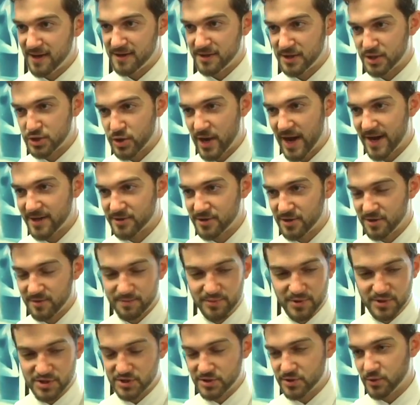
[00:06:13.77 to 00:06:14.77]
a detractor
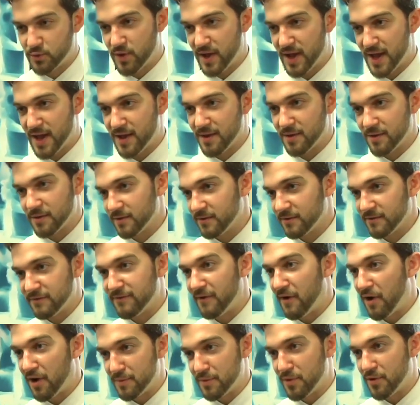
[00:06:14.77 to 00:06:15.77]
pushes away
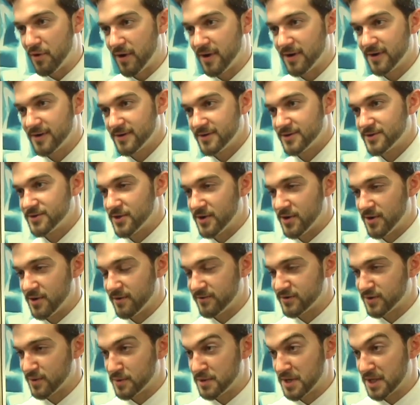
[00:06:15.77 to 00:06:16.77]
far more. So
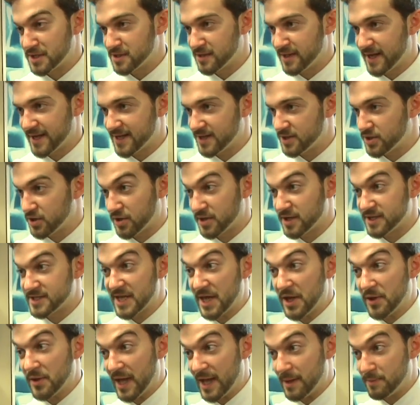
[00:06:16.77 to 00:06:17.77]
if someone doesn't like it, they're going to
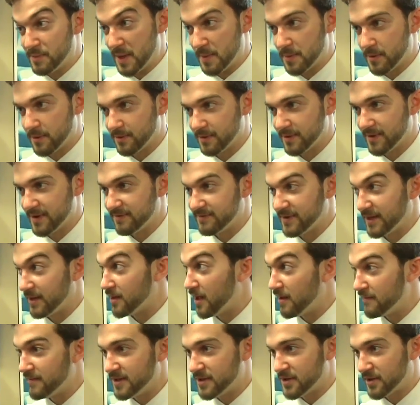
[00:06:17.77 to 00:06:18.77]
tell 8 people. If they
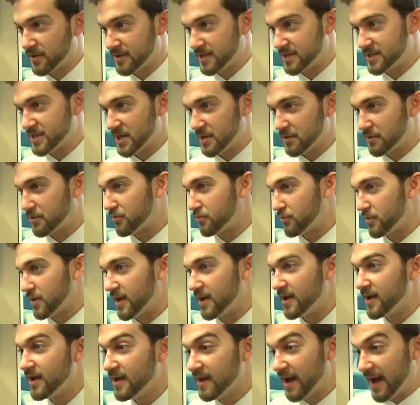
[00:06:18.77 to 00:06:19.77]
love it, they're going to tell
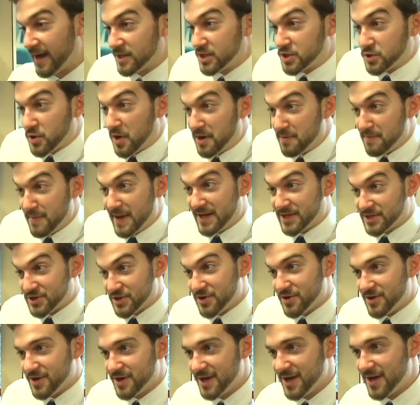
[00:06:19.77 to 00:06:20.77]
3. I just try to make
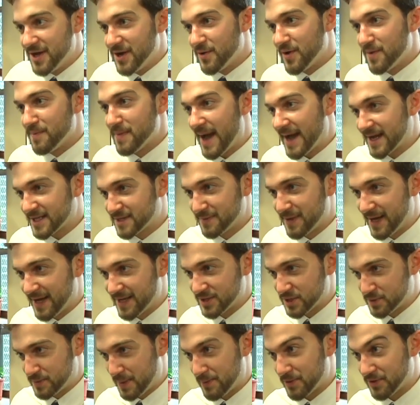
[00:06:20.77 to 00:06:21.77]
sure we
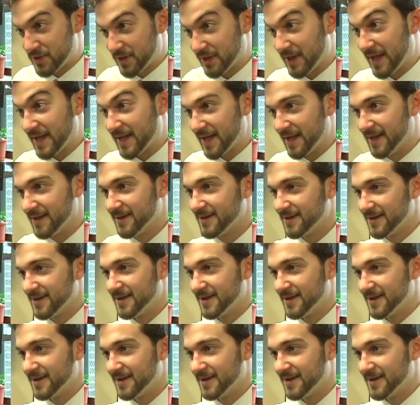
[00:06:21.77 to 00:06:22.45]
maximize those people that like it.